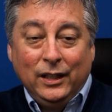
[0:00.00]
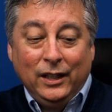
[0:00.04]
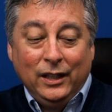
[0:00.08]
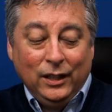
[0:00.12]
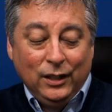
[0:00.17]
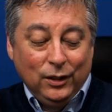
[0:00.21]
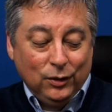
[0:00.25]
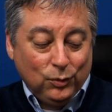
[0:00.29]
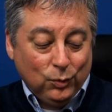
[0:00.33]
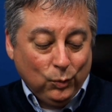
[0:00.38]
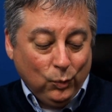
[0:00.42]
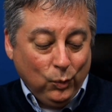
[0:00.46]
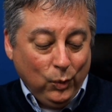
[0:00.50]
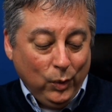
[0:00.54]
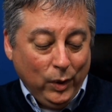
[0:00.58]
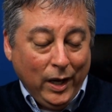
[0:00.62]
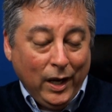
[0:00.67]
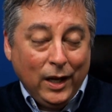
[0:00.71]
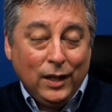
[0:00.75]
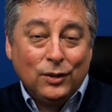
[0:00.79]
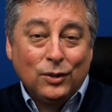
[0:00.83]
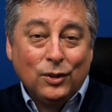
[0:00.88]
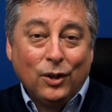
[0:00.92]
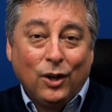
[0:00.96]
and it's
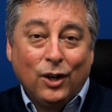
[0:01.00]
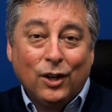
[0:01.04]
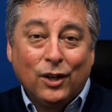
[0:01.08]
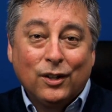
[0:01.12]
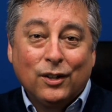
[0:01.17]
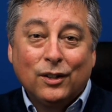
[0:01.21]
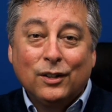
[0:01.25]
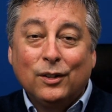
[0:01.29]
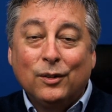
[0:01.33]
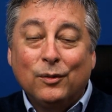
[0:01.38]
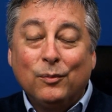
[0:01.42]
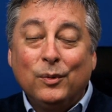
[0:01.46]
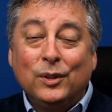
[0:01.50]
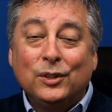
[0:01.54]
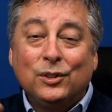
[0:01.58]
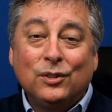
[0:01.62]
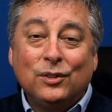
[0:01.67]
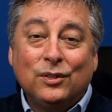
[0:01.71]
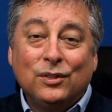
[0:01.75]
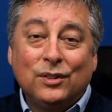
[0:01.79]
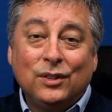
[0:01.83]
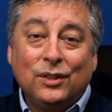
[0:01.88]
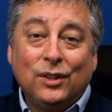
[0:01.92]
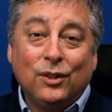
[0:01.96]
way darker than what
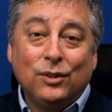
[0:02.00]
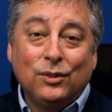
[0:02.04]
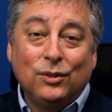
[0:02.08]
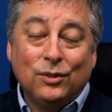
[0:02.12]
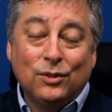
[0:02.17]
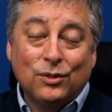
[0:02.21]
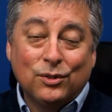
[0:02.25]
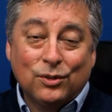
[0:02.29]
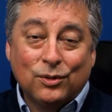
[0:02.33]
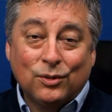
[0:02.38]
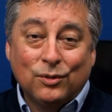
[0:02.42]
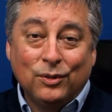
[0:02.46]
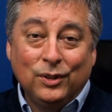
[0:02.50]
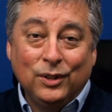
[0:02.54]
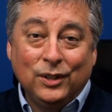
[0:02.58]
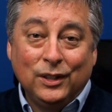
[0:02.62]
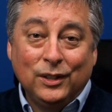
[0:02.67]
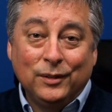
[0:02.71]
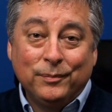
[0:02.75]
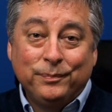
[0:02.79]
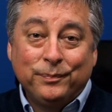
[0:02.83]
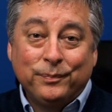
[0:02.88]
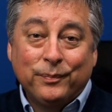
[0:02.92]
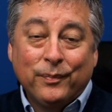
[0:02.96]
you see on your
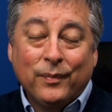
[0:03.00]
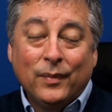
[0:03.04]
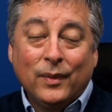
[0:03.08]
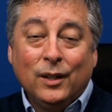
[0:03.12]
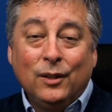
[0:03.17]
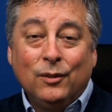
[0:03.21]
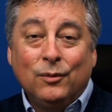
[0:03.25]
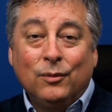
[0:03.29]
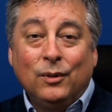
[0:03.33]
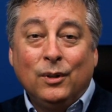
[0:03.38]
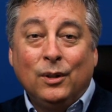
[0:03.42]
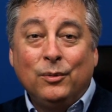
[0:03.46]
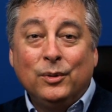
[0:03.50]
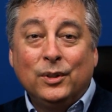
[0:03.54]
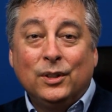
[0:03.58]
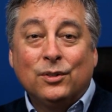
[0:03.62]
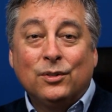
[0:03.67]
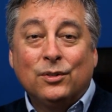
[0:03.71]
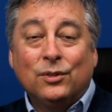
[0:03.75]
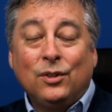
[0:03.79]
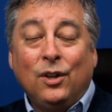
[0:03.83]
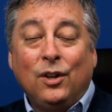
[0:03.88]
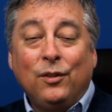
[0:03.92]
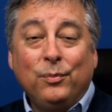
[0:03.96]
screen? Well, with
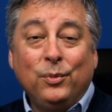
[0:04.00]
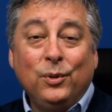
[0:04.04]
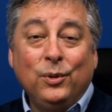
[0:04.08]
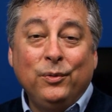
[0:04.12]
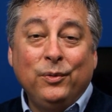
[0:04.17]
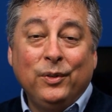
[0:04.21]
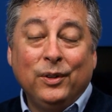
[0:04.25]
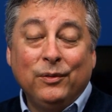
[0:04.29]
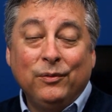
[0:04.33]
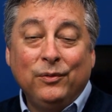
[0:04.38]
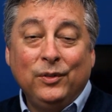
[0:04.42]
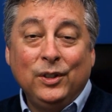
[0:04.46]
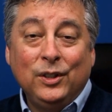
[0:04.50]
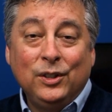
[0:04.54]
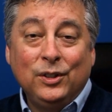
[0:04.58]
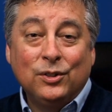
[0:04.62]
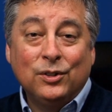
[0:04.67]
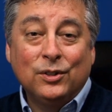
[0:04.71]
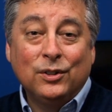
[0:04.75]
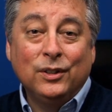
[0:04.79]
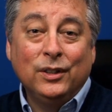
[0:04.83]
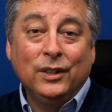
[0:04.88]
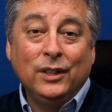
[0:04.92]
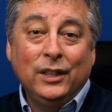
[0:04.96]
the soft proofing
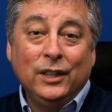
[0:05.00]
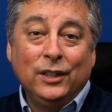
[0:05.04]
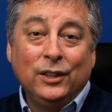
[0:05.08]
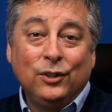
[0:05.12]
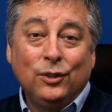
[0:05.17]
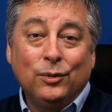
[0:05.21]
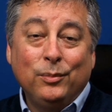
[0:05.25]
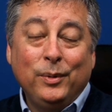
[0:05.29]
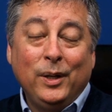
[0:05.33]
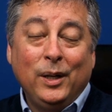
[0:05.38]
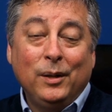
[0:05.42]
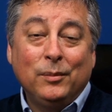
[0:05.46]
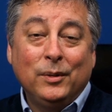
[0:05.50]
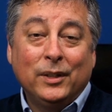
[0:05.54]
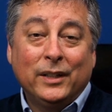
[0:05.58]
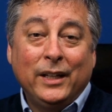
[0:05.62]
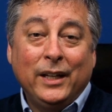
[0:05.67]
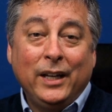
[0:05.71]
feature, you'll be able to